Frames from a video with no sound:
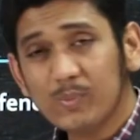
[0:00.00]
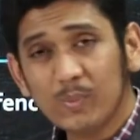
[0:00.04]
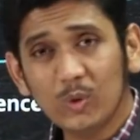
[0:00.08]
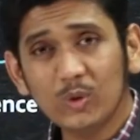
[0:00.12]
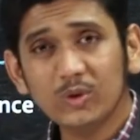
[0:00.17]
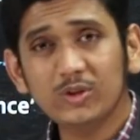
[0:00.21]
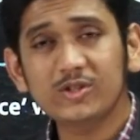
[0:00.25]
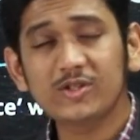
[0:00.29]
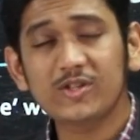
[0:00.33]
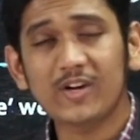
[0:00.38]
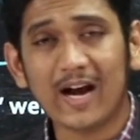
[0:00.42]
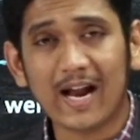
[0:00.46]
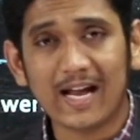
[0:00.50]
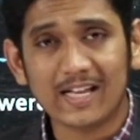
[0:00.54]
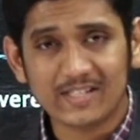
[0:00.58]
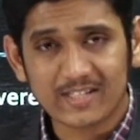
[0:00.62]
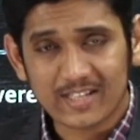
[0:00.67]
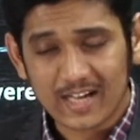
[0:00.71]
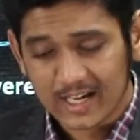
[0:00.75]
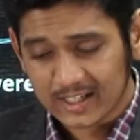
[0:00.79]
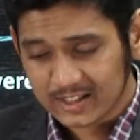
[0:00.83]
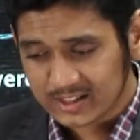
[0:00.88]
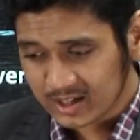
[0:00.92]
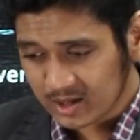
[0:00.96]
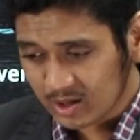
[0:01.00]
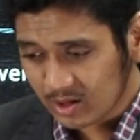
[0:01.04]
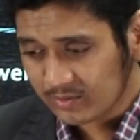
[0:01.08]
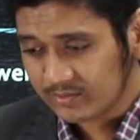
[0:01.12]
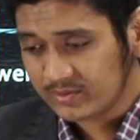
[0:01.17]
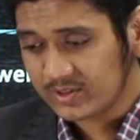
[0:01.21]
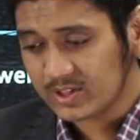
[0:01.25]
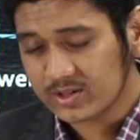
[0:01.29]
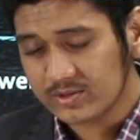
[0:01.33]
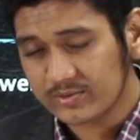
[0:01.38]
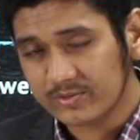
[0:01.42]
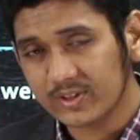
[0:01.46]
smooth transaction of
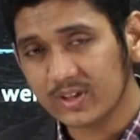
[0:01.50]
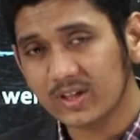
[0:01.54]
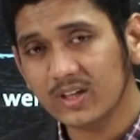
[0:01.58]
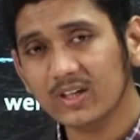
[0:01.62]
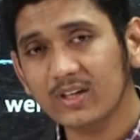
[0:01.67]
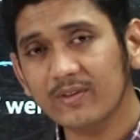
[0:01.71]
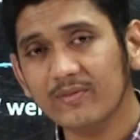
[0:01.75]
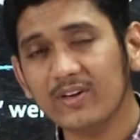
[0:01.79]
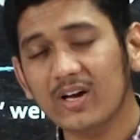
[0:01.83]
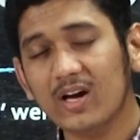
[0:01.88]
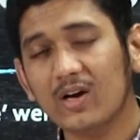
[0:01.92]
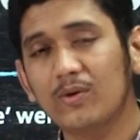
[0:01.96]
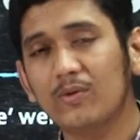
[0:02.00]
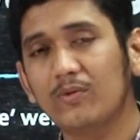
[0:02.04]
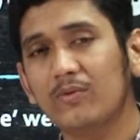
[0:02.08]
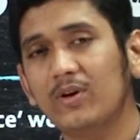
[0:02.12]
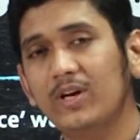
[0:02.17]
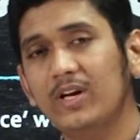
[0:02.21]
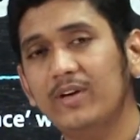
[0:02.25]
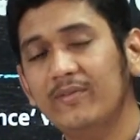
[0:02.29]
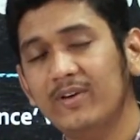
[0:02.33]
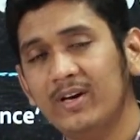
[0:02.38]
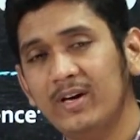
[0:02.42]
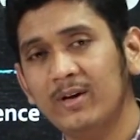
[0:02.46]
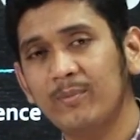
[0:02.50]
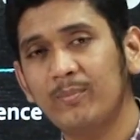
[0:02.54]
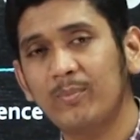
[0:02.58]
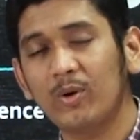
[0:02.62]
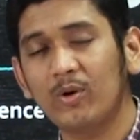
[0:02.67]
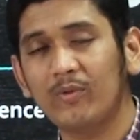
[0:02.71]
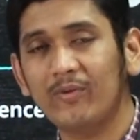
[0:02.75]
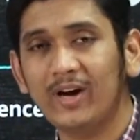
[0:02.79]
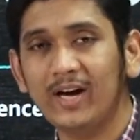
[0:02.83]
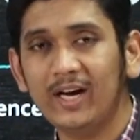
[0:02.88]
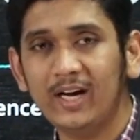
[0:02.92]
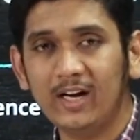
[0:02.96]
this work, we have even
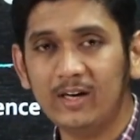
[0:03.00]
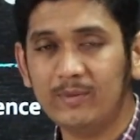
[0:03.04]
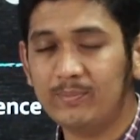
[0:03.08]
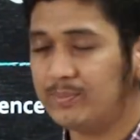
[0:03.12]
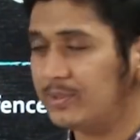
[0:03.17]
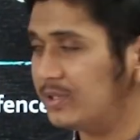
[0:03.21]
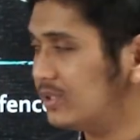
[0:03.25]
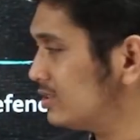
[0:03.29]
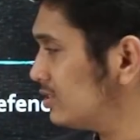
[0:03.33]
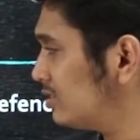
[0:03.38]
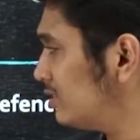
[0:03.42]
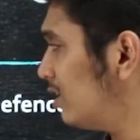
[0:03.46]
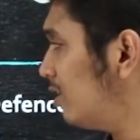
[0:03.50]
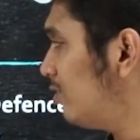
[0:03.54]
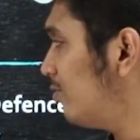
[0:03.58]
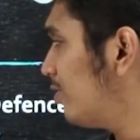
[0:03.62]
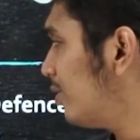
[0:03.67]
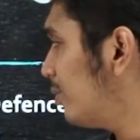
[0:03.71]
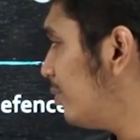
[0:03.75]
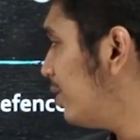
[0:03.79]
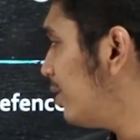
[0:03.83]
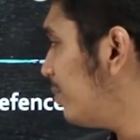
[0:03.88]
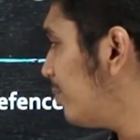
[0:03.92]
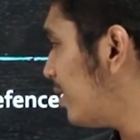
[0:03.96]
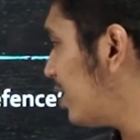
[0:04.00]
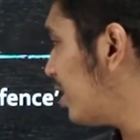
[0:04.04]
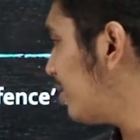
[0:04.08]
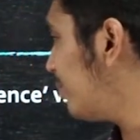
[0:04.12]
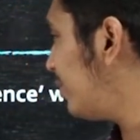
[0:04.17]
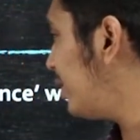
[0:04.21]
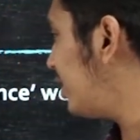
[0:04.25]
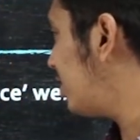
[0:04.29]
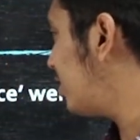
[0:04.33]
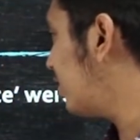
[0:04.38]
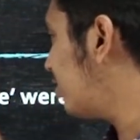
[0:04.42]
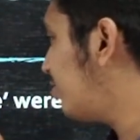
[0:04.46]
provided personnel from
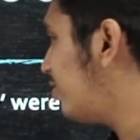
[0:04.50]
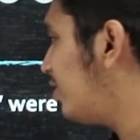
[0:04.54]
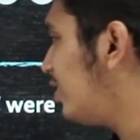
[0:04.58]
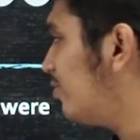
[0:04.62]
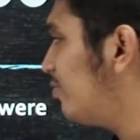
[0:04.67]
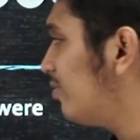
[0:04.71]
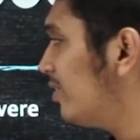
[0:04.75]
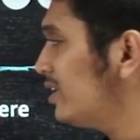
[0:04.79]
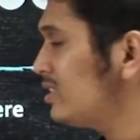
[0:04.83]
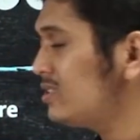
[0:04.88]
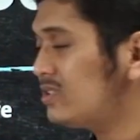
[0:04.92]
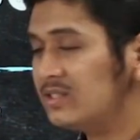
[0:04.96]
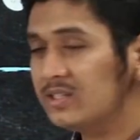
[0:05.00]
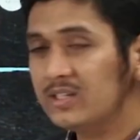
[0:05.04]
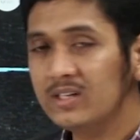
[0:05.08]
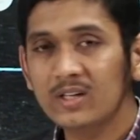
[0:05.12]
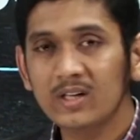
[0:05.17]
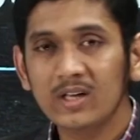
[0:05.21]
Department of Defence.